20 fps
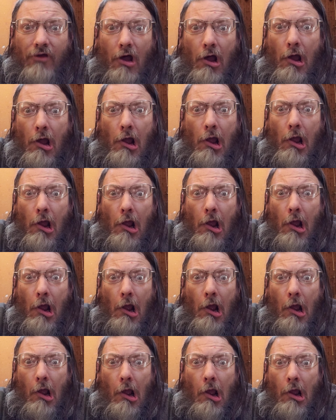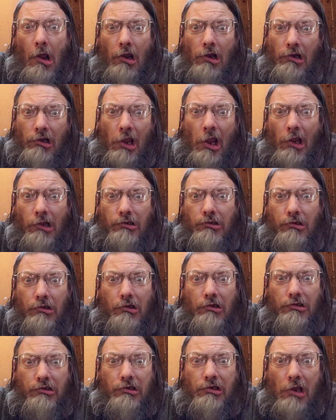Uh,
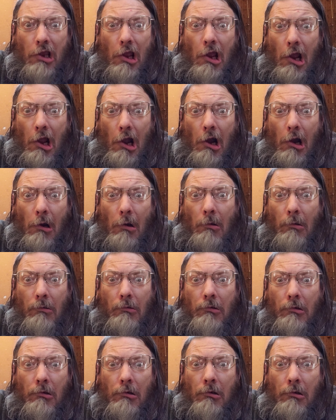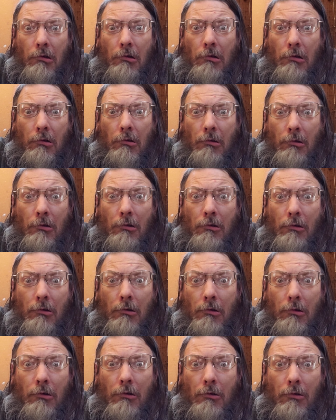cancel his account.
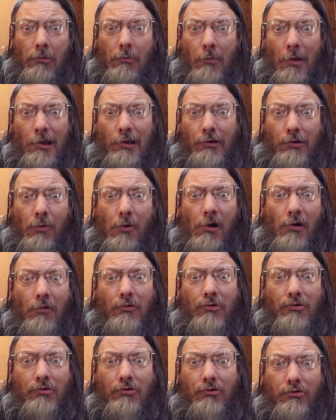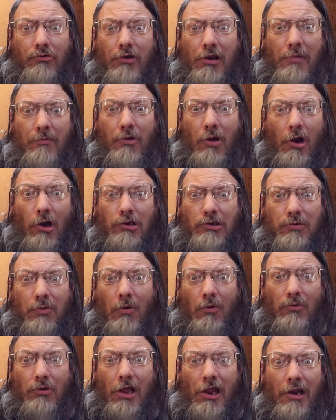Make it to where StreamYards
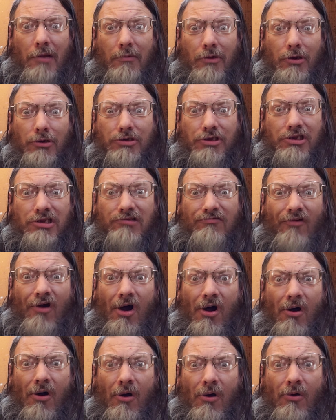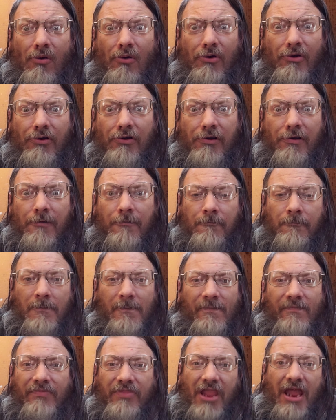won't let him use his phone.
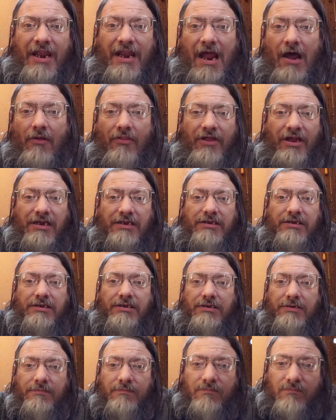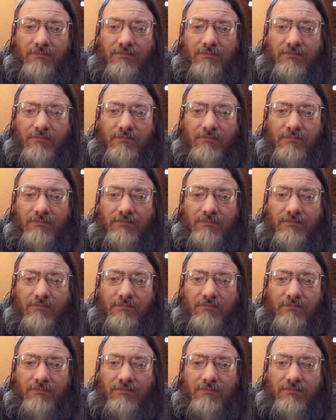And now this.